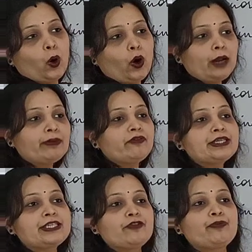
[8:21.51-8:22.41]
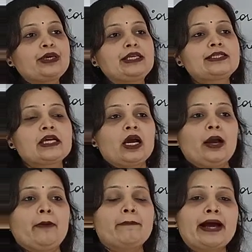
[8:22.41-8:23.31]
All-pervasive means
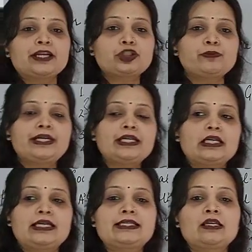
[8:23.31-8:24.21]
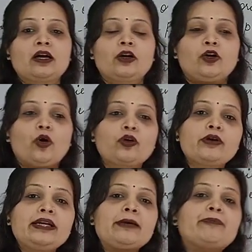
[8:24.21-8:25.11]
management is not
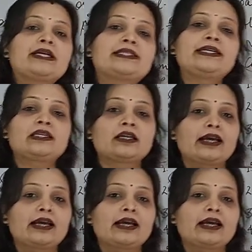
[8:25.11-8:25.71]
only present